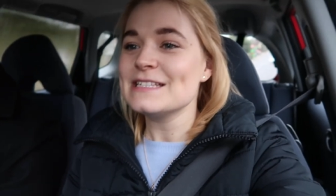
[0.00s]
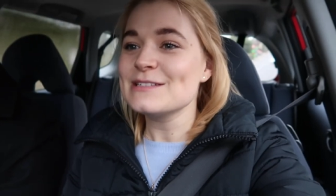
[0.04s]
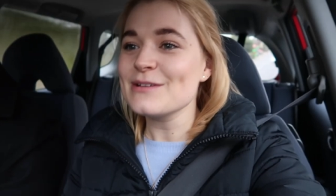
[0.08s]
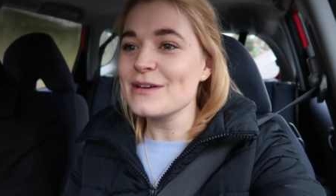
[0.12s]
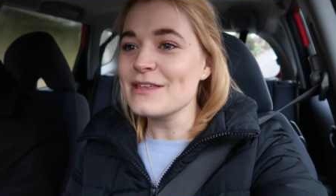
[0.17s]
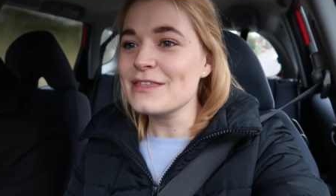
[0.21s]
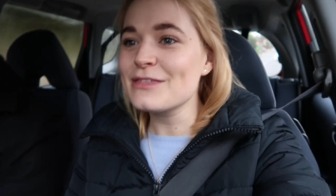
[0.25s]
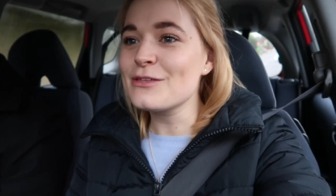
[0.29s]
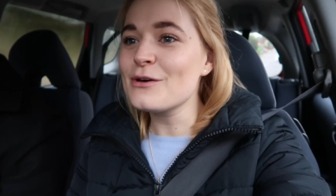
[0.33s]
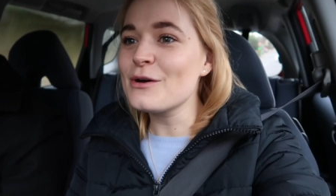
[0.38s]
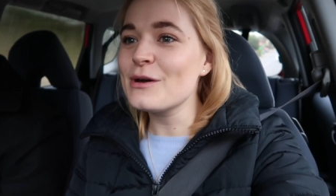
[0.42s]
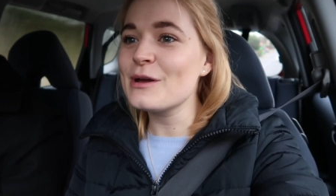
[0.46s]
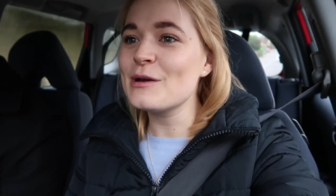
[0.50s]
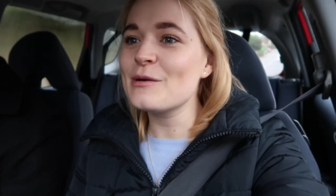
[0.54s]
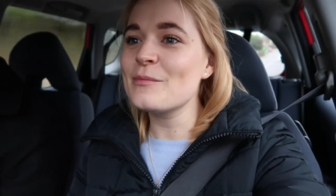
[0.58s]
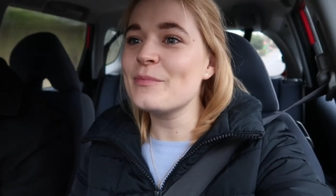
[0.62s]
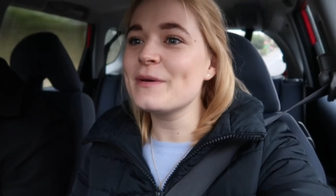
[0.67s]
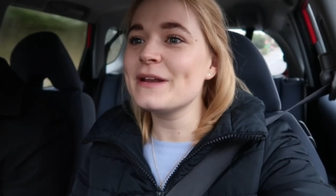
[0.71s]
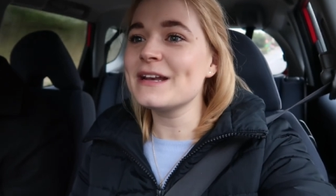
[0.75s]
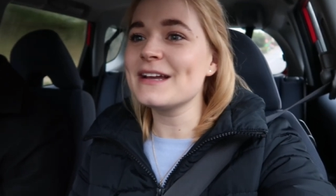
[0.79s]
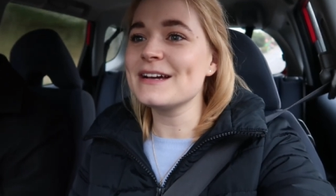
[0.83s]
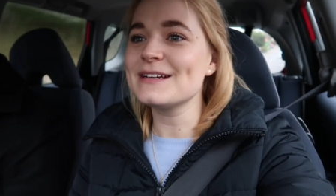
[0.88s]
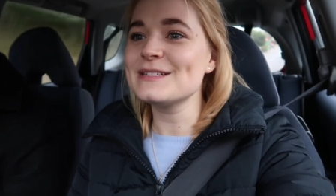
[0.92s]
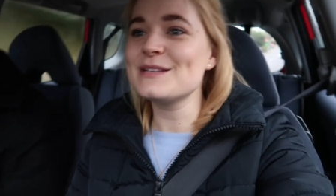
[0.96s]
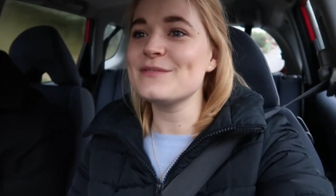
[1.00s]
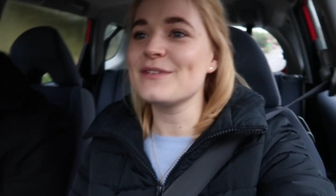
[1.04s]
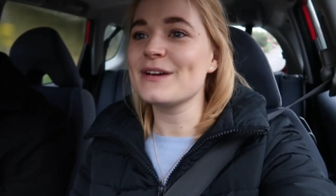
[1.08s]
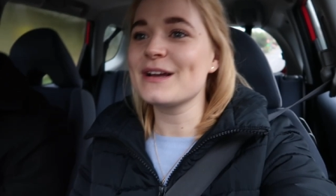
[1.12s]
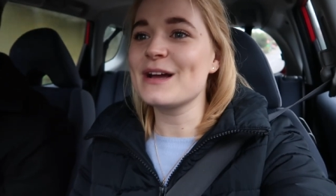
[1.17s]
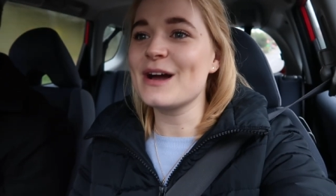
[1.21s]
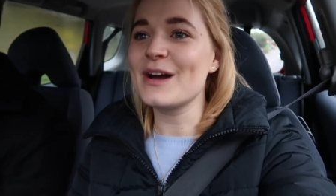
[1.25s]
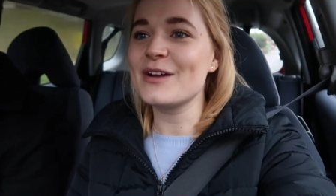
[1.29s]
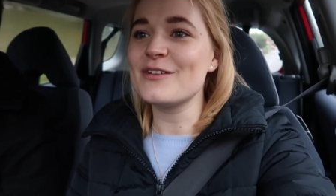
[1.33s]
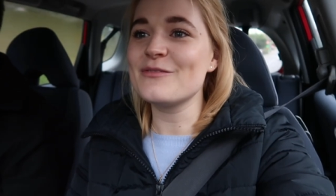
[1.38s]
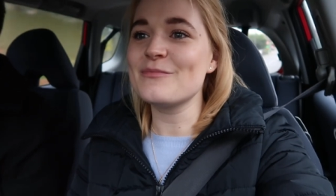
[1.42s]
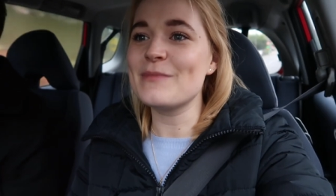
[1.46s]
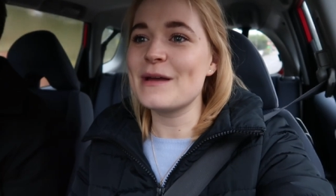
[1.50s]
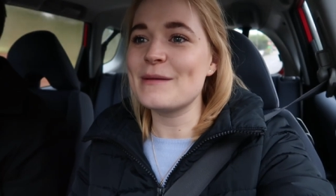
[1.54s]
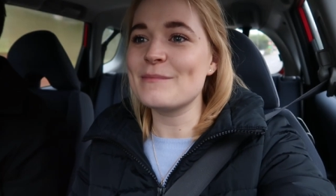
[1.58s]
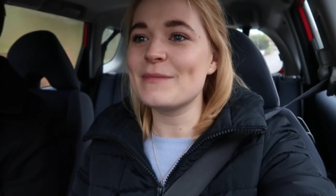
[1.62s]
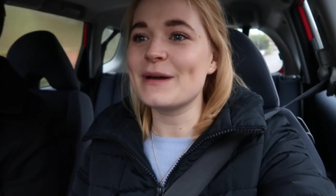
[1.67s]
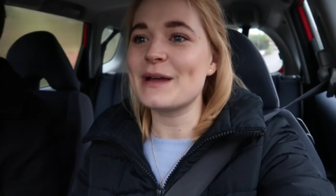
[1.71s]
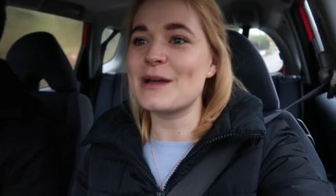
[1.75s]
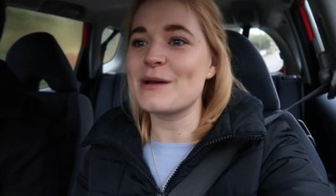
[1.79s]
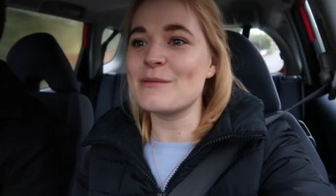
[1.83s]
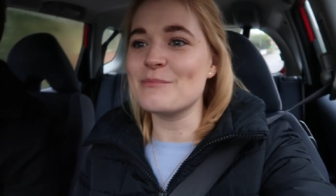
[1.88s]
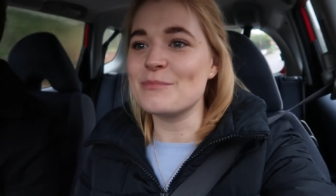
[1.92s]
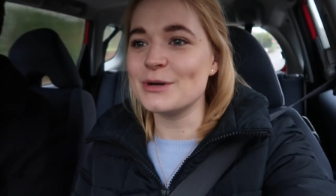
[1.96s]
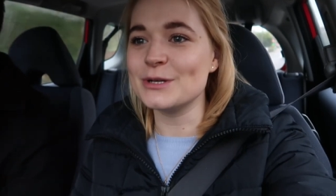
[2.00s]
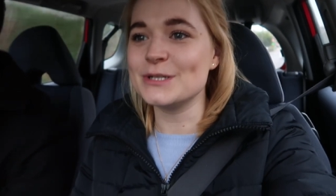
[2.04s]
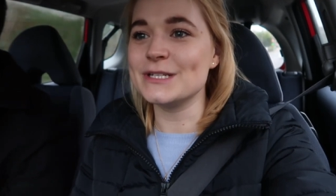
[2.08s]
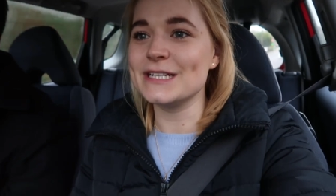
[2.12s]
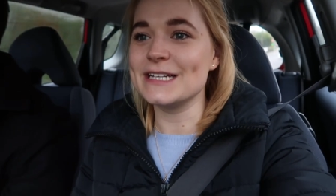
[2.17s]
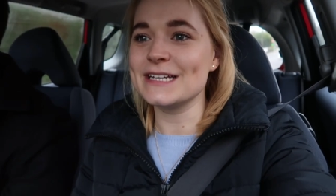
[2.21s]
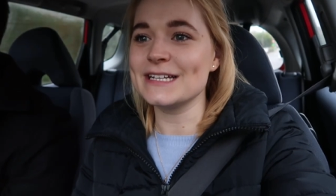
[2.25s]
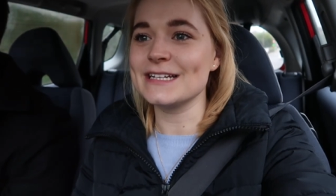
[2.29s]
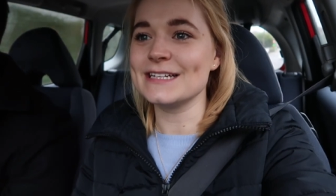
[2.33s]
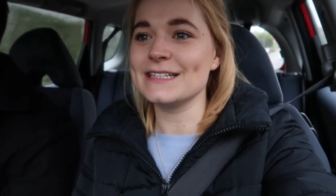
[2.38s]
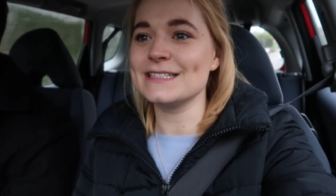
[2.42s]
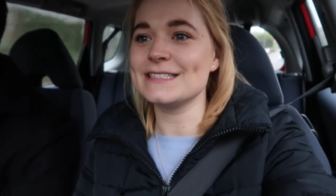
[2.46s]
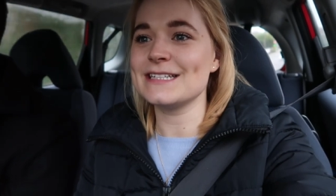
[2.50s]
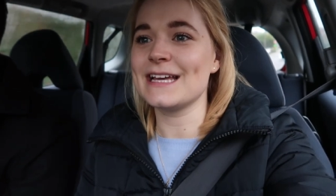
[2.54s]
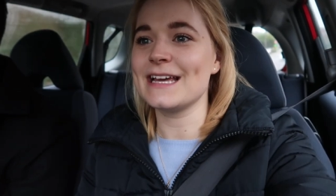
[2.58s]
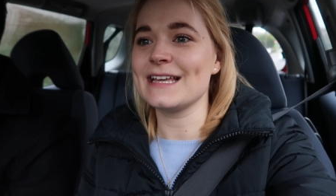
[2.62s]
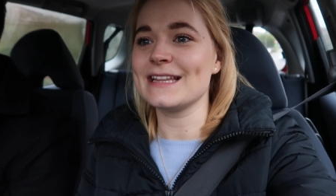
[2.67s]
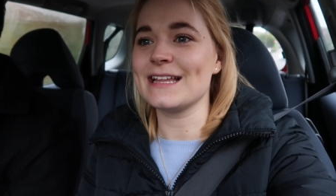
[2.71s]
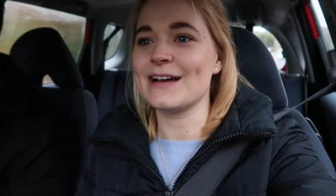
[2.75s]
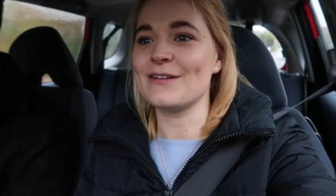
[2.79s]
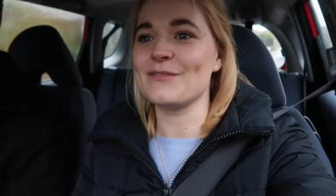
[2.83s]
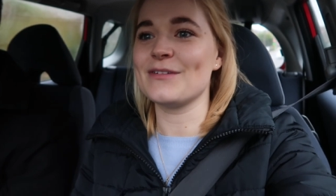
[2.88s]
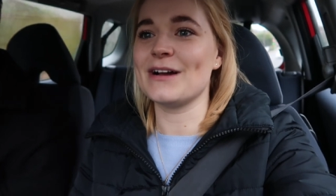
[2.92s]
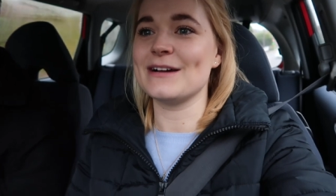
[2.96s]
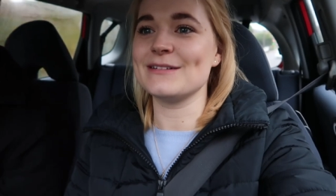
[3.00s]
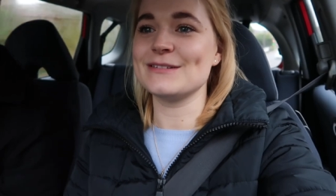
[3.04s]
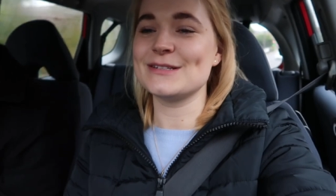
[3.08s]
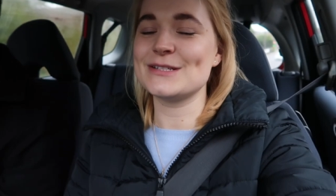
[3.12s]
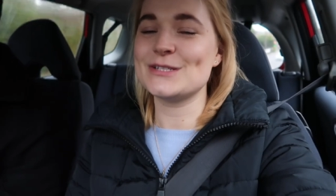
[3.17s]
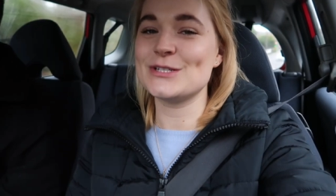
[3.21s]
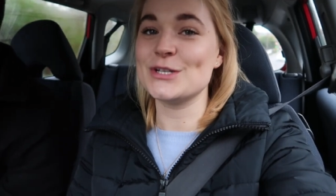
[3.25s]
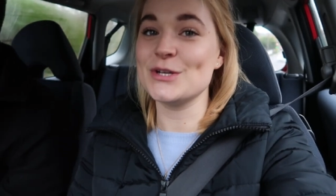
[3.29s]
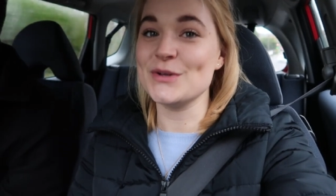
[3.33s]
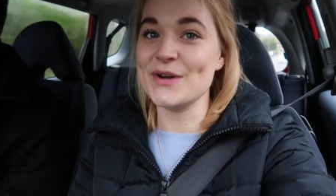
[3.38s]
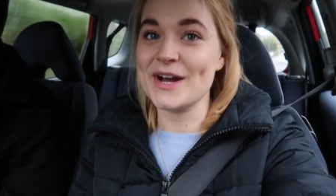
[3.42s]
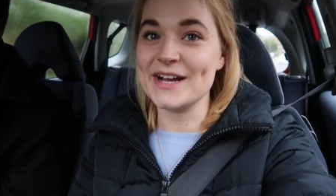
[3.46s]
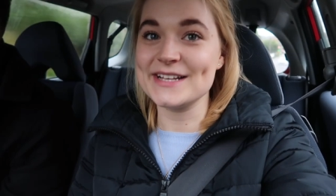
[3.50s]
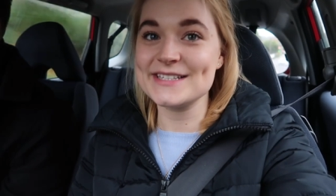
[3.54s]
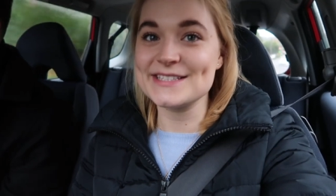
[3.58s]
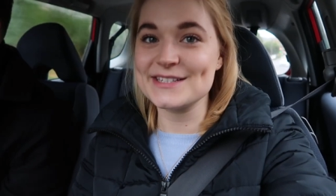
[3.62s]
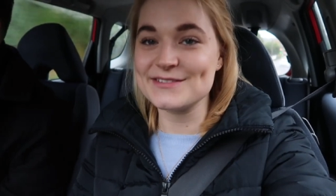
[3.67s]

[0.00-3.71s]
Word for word: So I thought it would be nice if I kind of make my own pudding and take that round to her.